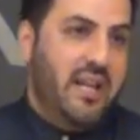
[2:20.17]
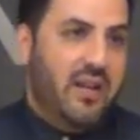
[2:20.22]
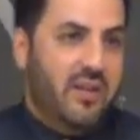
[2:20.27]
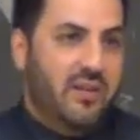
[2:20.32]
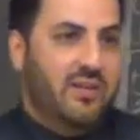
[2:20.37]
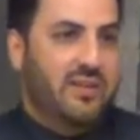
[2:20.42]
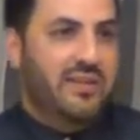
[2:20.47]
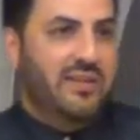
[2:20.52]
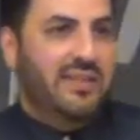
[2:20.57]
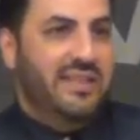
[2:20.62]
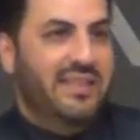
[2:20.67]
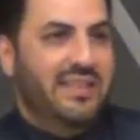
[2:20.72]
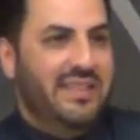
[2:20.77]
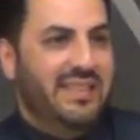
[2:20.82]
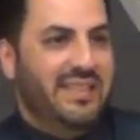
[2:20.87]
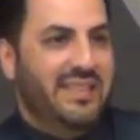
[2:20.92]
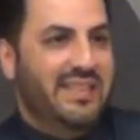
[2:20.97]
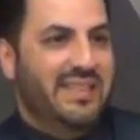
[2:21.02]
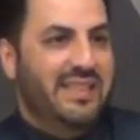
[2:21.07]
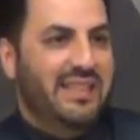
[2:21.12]
now.
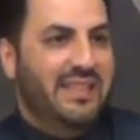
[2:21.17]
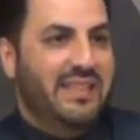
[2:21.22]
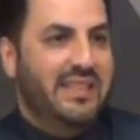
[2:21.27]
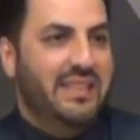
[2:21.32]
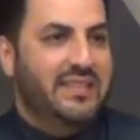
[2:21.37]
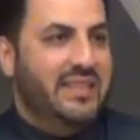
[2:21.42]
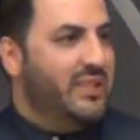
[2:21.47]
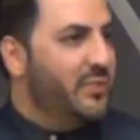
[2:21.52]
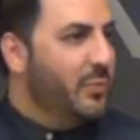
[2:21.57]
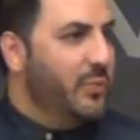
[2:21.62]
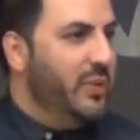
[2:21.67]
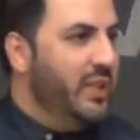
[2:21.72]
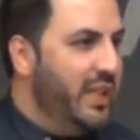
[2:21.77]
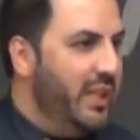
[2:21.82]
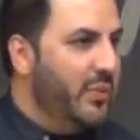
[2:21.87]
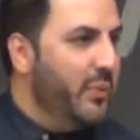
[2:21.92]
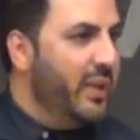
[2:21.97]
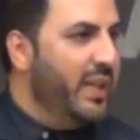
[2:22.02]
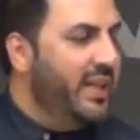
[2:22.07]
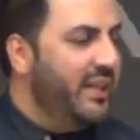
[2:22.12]
Is this
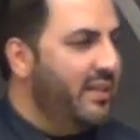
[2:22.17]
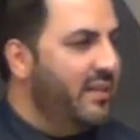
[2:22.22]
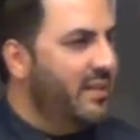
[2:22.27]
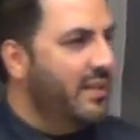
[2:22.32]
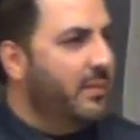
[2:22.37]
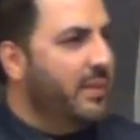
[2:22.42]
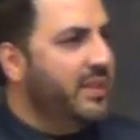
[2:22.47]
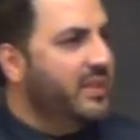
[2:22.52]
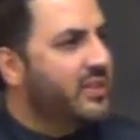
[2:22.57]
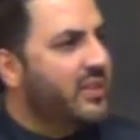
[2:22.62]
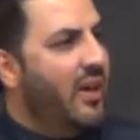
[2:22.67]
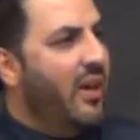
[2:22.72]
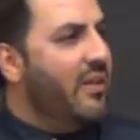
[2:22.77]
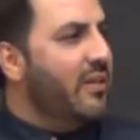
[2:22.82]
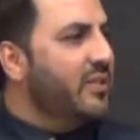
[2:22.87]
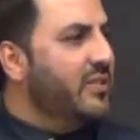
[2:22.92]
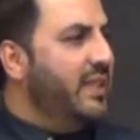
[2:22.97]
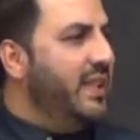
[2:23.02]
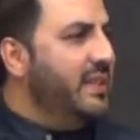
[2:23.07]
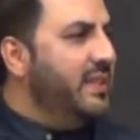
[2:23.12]
really real? I mean,
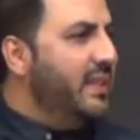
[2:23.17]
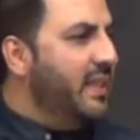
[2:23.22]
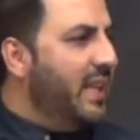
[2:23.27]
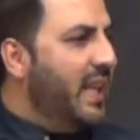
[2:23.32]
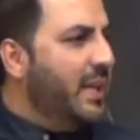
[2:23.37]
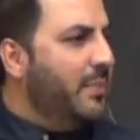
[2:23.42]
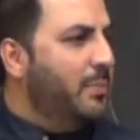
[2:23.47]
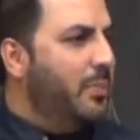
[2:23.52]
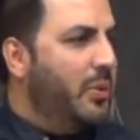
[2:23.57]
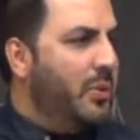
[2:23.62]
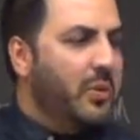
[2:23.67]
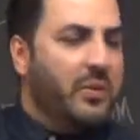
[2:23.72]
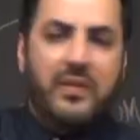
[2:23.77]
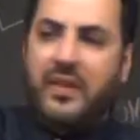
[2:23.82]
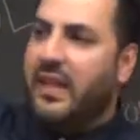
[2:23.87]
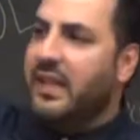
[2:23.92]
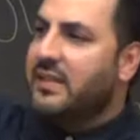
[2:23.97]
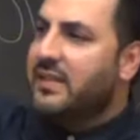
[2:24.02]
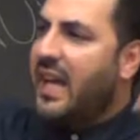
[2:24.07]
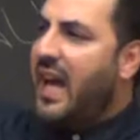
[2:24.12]
scholars tend to like pull
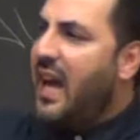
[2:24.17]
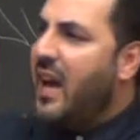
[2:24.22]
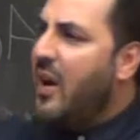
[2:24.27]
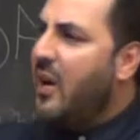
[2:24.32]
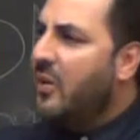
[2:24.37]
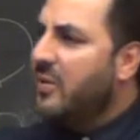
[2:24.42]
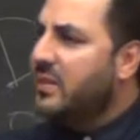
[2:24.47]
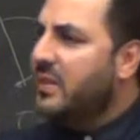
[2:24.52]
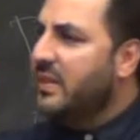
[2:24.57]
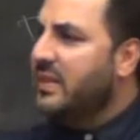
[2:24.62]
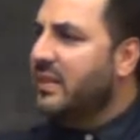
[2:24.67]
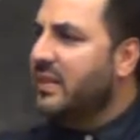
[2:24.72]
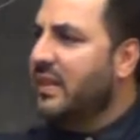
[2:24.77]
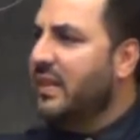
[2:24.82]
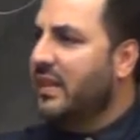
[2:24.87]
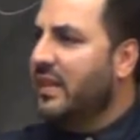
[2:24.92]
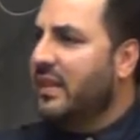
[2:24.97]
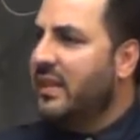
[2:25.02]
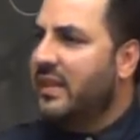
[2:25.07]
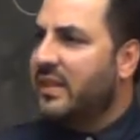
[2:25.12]
things out.
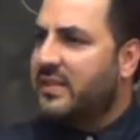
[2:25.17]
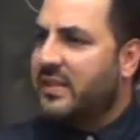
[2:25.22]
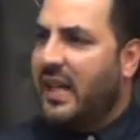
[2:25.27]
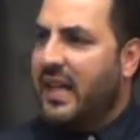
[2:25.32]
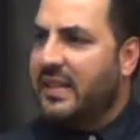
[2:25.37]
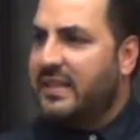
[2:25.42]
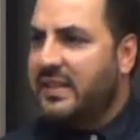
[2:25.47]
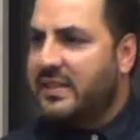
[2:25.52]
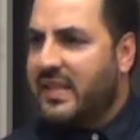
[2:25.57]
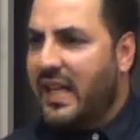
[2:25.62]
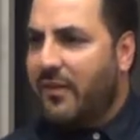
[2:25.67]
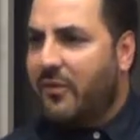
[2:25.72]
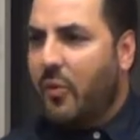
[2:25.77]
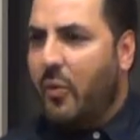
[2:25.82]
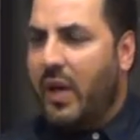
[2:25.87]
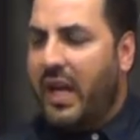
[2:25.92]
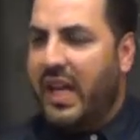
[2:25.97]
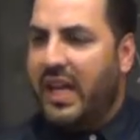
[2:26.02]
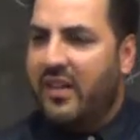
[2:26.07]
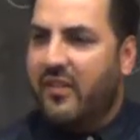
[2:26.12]
Scientists have a
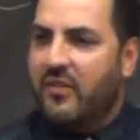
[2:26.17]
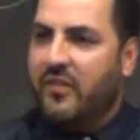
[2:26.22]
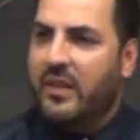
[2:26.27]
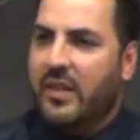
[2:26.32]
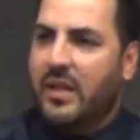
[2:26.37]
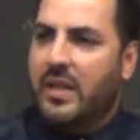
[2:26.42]
way of